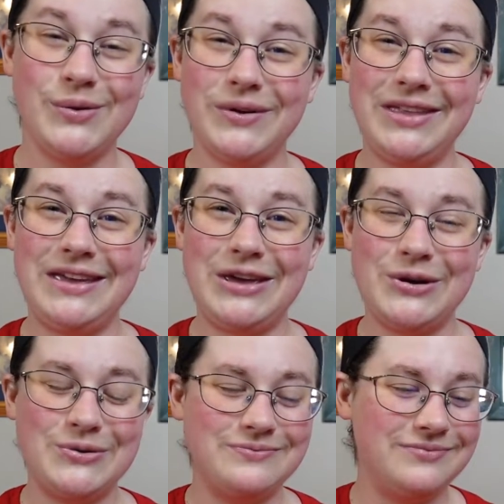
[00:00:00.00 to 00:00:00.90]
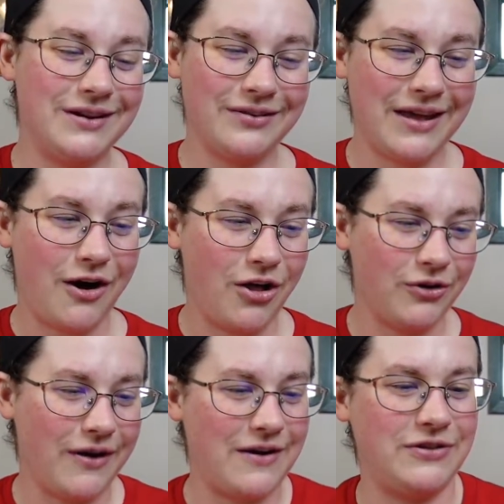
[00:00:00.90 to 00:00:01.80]
really cute. They're like
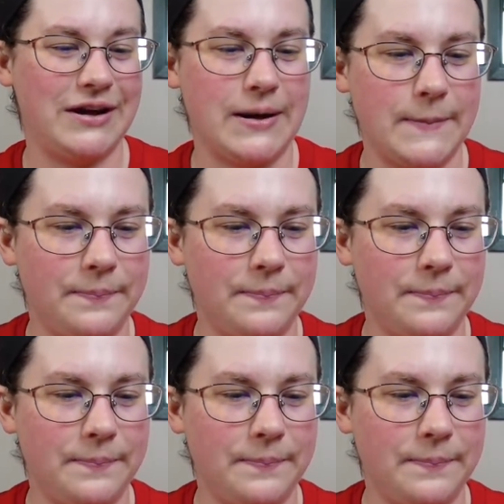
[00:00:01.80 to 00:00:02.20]
holographic.